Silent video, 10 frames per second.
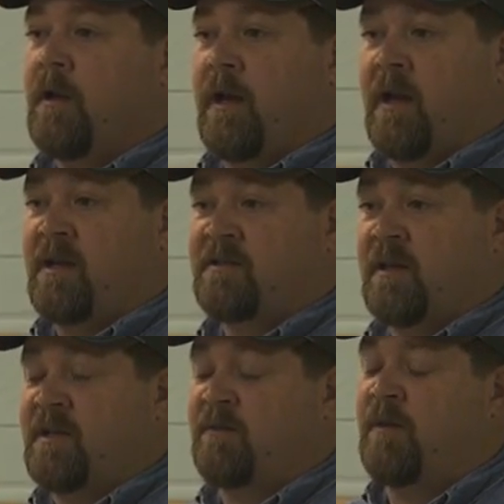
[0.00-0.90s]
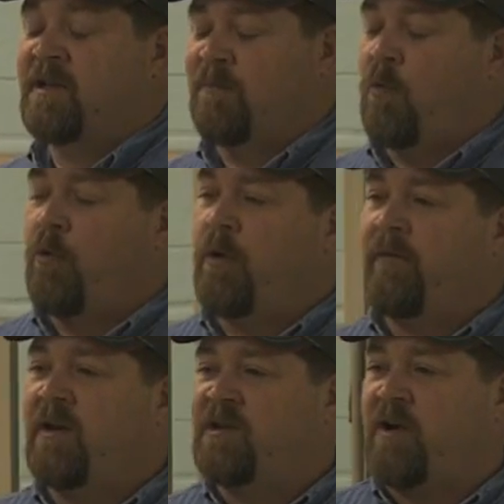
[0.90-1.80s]
and it's more
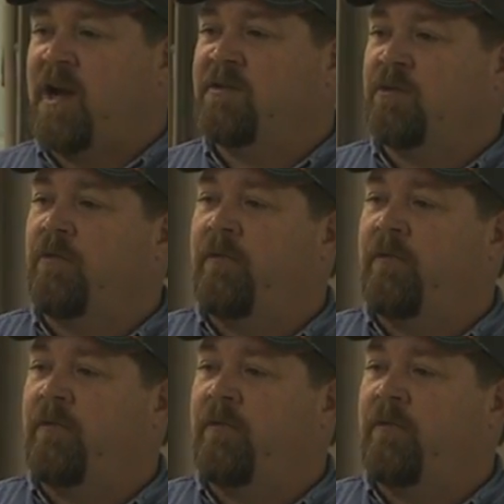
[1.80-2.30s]
of an intrinsical